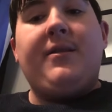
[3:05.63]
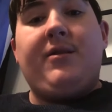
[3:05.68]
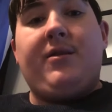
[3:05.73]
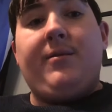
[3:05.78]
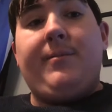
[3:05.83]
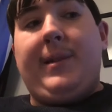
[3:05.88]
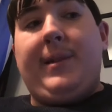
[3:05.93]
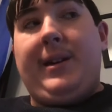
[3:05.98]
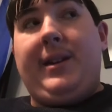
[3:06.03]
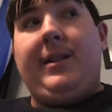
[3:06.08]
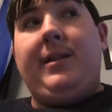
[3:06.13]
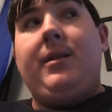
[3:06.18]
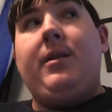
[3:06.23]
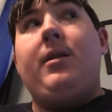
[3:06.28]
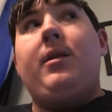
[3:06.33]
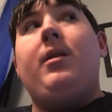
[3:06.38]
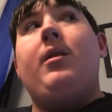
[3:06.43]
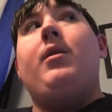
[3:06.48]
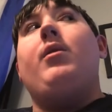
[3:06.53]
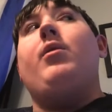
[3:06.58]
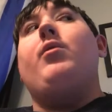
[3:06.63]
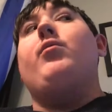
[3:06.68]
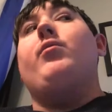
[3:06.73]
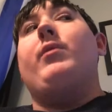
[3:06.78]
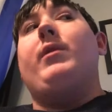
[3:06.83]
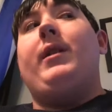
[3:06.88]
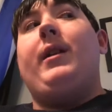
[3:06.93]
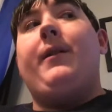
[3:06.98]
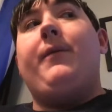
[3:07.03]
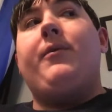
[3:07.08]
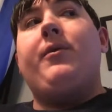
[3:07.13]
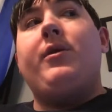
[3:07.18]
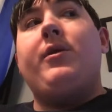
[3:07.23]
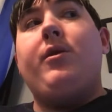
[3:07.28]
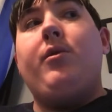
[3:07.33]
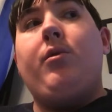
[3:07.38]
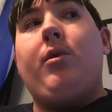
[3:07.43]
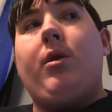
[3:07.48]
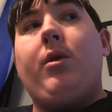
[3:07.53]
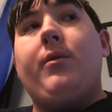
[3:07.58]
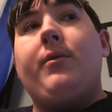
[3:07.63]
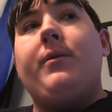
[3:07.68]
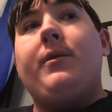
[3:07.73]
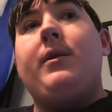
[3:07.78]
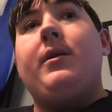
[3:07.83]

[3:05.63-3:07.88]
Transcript: me. Whenever you are